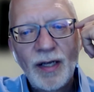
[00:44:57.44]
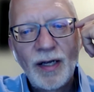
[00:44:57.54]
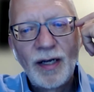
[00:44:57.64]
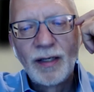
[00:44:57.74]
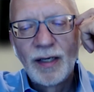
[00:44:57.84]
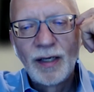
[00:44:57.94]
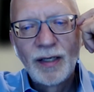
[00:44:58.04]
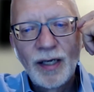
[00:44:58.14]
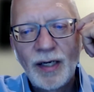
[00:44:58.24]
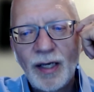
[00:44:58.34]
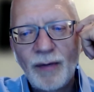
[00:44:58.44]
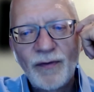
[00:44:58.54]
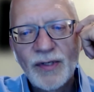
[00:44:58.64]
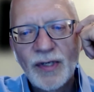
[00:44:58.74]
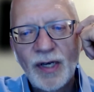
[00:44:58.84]
I can't
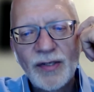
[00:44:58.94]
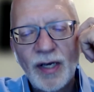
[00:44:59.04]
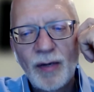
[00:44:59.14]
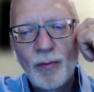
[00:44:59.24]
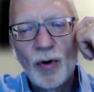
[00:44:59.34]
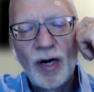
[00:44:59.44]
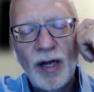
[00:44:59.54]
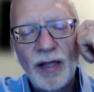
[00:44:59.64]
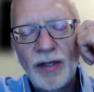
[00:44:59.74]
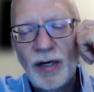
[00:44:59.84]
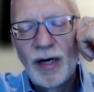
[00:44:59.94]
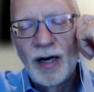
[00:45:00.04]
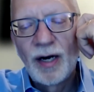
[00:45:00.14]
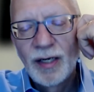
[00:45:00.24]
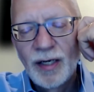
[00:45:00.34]
emphasize that more. There
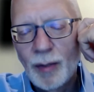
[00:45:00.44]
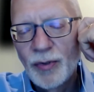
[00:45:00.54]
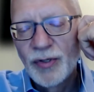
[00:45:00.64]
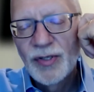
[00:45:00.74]
are a couple